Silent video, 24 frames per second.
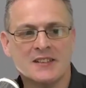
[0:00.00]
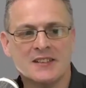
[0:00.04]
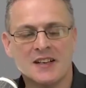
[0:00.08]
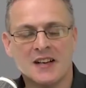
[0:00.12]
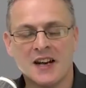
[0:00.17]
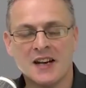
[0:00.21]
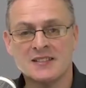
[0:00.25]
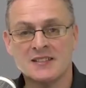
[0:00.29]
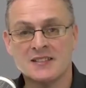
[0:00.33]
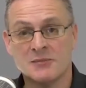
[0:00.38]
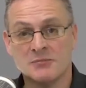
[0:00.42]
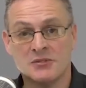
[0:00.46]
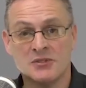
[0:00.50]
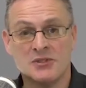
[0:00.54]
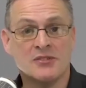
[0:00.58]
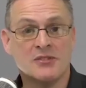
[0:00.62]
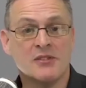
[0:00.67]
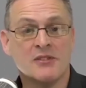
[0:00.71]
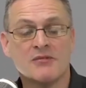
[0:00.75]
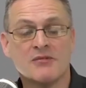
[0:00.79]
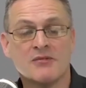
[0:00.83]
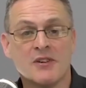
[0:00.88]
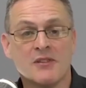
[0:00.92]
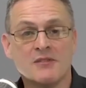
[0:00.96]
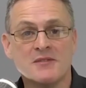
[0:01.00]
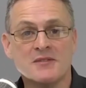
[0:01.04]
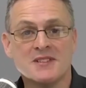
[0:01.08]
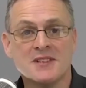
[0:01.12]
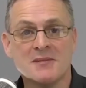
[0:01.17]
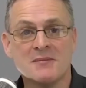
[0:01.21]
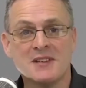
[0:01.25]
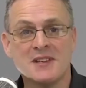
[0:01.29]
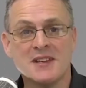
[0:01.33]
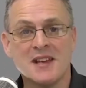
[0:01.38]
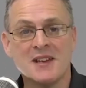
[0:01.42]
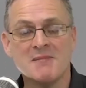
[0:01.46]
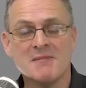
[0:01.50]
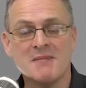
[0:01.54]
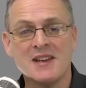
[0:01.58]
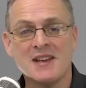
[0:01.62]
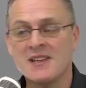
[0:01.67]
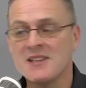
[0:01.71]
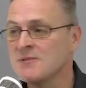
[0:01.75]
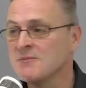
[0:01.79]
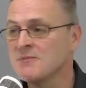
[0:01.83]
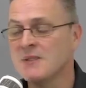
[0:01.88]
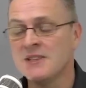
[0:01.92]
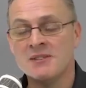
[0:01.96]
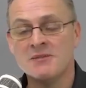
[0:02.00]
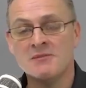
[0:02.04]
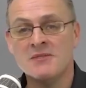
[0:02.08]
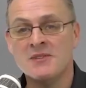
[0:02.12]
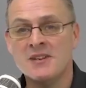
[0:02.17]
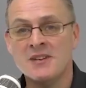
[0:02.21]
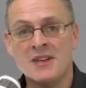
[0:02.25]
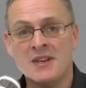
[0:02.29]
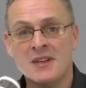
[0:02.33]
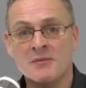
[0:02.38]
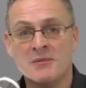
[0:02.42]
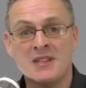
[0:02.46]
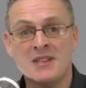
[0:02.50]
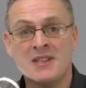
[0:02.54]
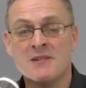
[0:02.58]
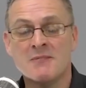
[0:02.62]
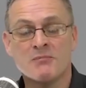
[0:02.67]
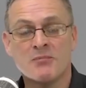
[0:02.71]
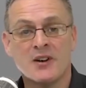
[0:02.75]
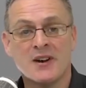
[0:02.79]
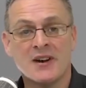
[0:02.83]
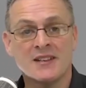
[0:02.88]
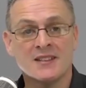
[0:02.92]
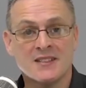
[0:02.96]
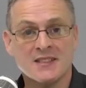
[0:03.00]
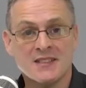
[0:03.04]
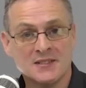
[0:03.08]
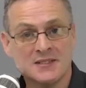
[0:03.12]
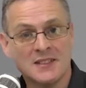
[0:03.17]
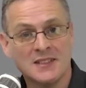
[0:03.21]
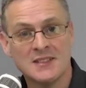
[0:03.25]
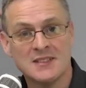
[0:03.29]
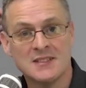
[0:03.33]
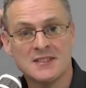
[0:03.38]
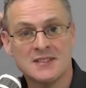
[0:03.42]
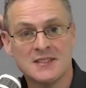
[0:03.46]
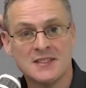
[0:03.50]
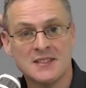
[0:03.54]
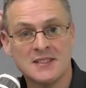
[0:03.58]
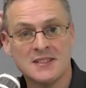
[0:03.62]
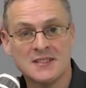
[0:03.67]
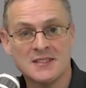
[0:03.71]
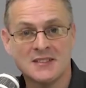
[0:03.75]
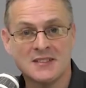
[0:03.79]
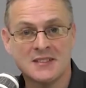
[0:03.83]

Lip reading: I said, would you have thrown something at me? Because we didn't practice this